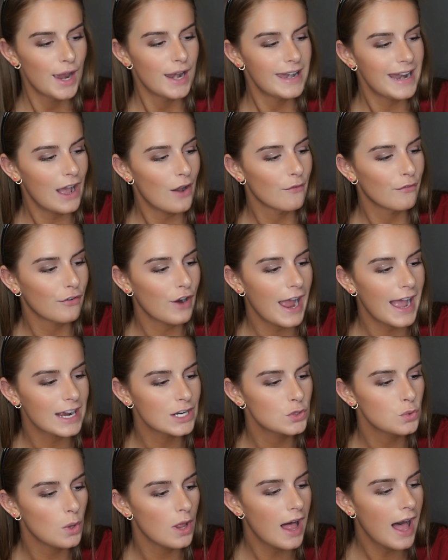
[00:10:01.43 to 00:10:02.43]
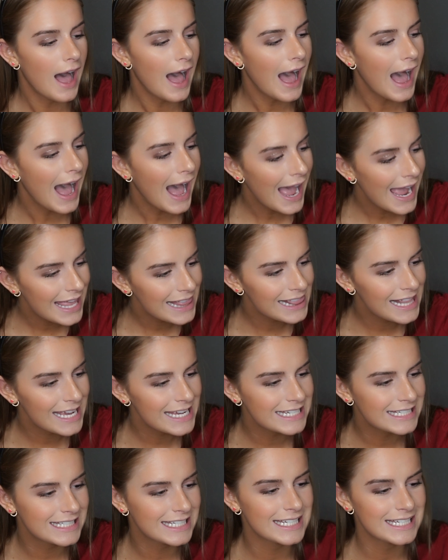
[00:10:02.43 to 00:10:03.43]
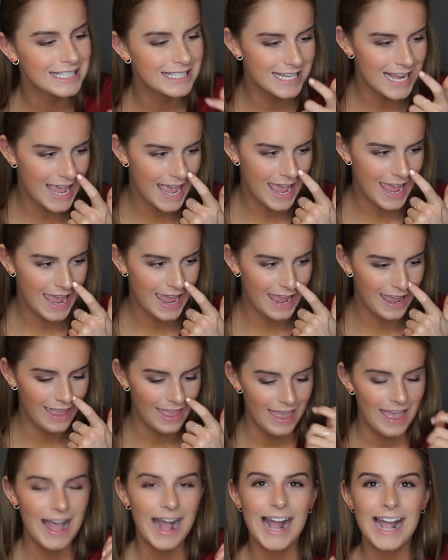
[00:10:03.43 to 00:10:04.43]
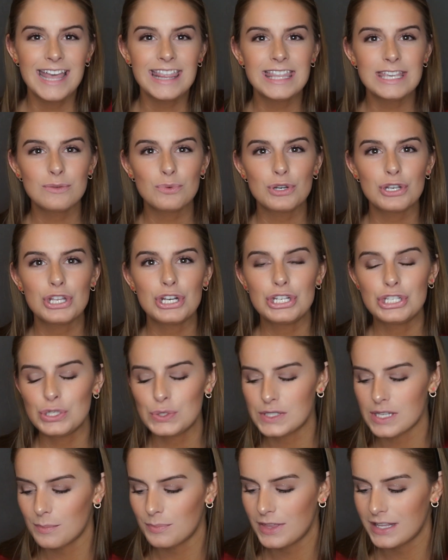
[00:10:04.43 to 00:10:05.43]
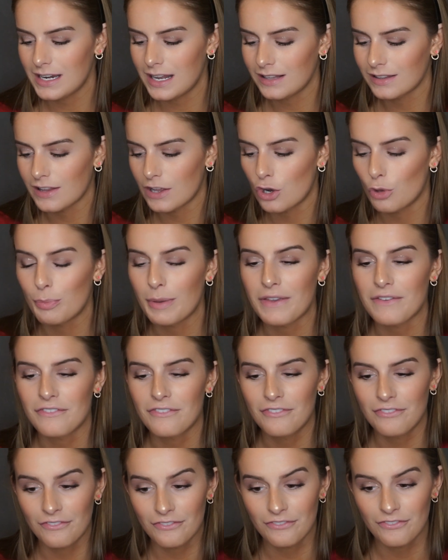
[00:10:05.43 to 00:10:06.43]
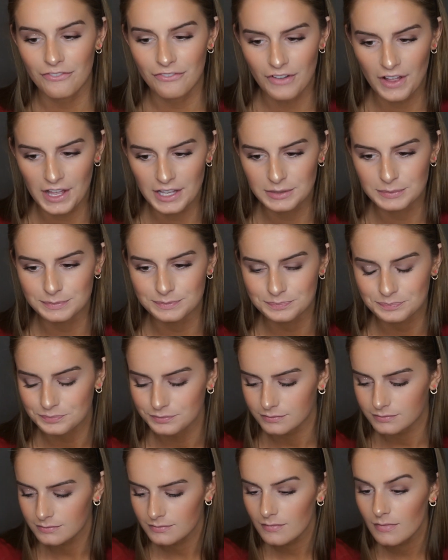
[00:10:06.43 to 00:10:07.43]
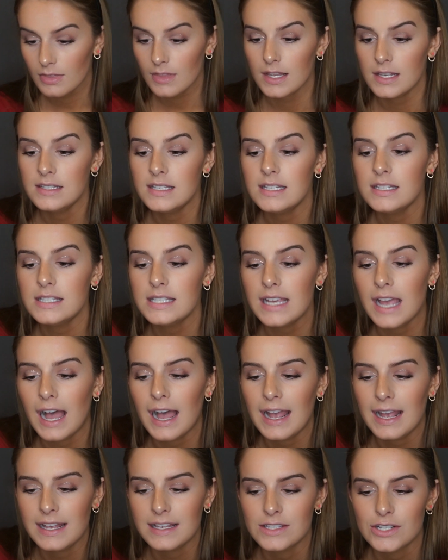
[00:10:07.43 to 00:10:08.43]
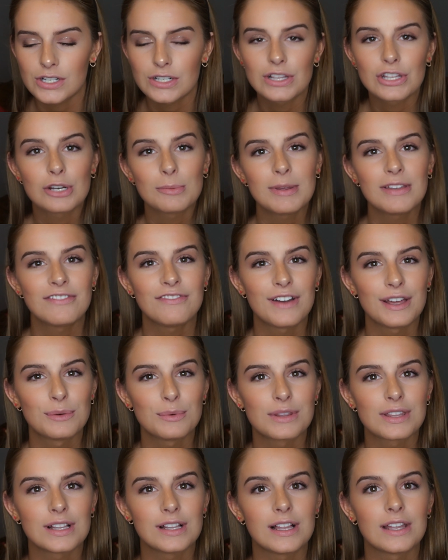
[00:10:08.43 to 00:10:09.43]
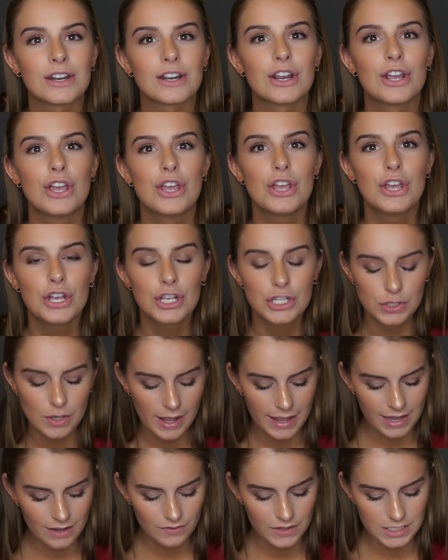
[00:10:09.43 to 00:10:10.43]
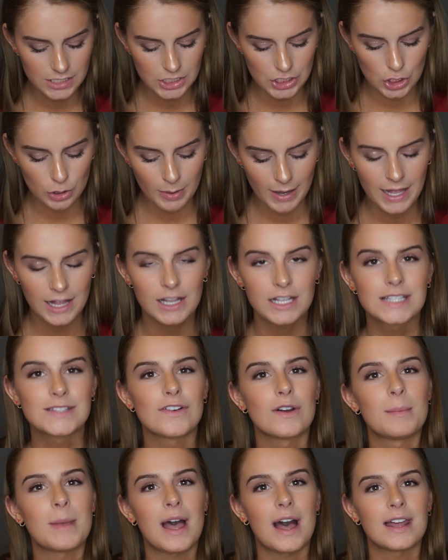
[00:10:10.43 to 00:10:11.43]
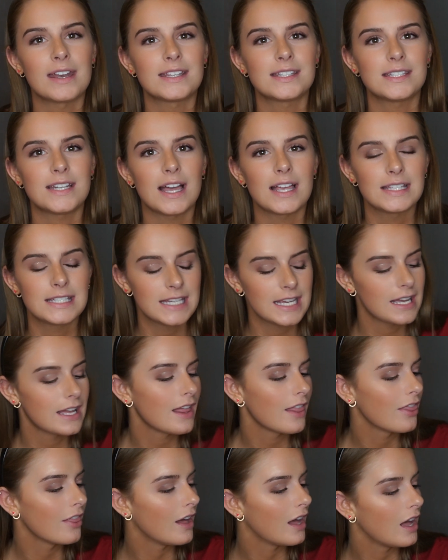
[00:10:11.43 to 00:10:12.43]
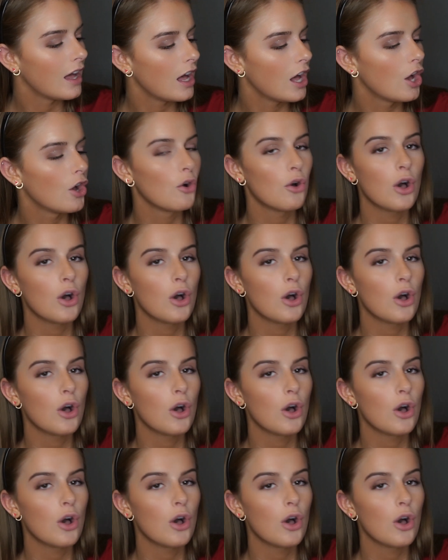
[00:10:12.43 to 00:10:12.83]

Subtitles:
Now, for actual highlight today, I think we're going to do something a little bit fun, since the eyes are a little bit fun with glitter. So I have these two palettes from Anastasia, the